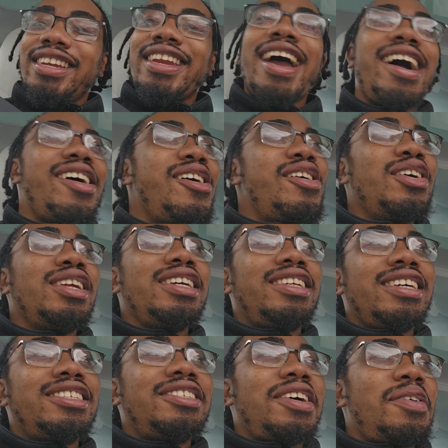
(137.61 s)
Not only
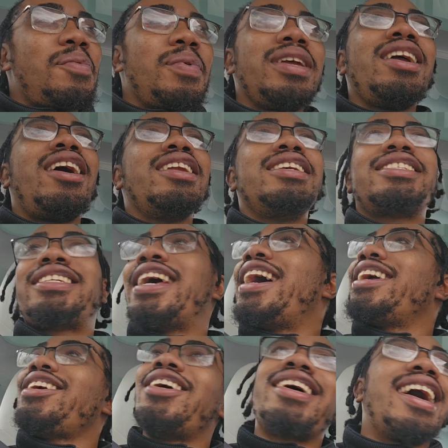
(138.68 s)
did we
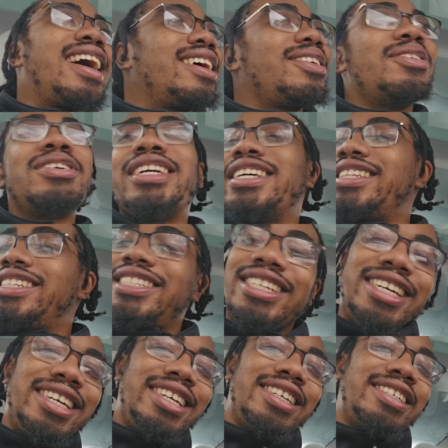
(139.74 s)
understand y'all gotta go get the
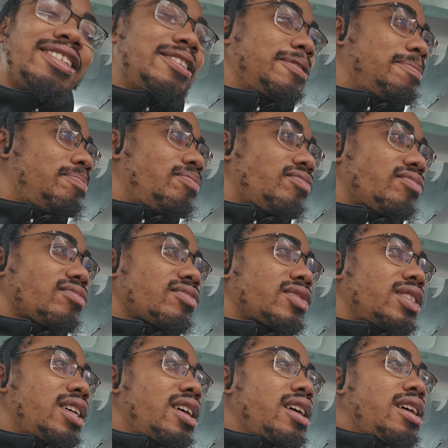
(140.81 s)
cheese,
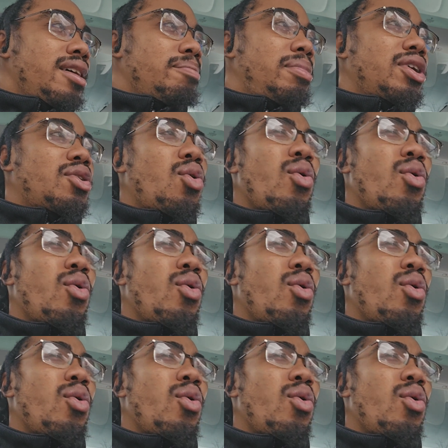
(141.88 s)
but